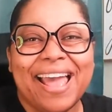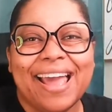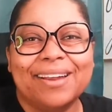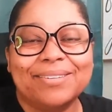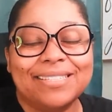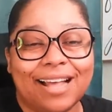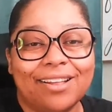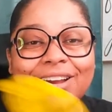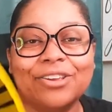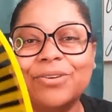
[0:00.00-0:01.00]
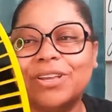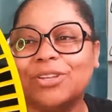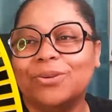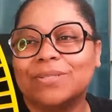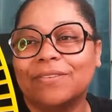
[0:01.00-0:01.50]
And I was telling her you could
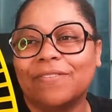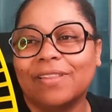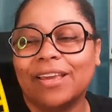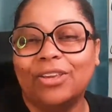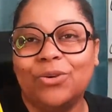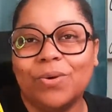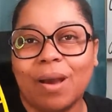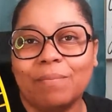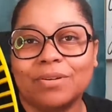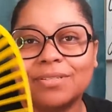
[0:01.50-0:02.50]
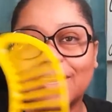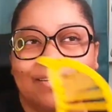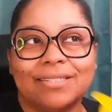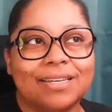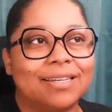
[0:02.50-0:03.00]
use it for like cucumber
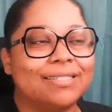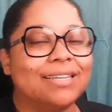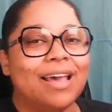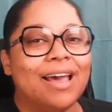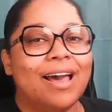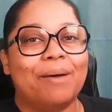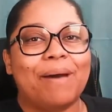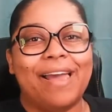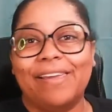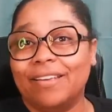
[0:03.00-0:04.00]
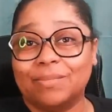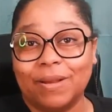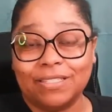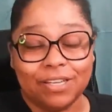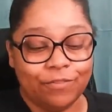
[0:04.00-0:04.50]
slices,
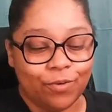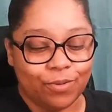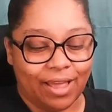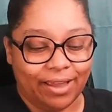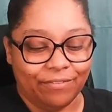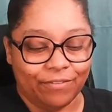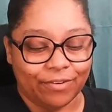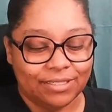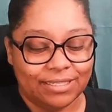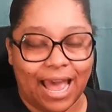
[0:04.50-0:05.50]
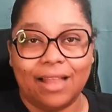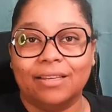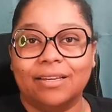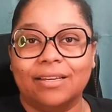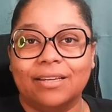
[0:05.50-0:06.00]
especially if you like for
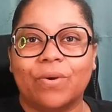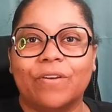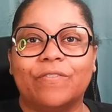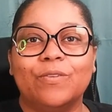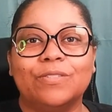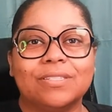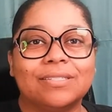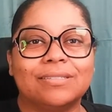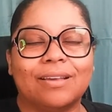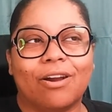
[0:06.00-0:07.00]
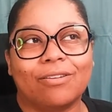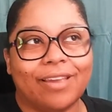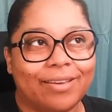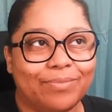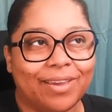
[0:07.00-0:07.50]
salads, or if you just are
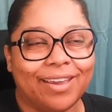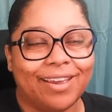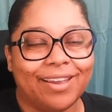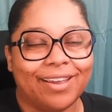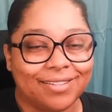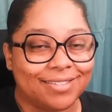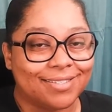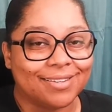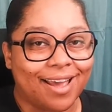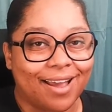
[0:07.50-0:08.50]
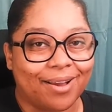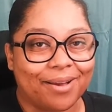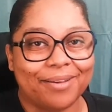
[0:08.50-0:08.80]
like me and you like to snack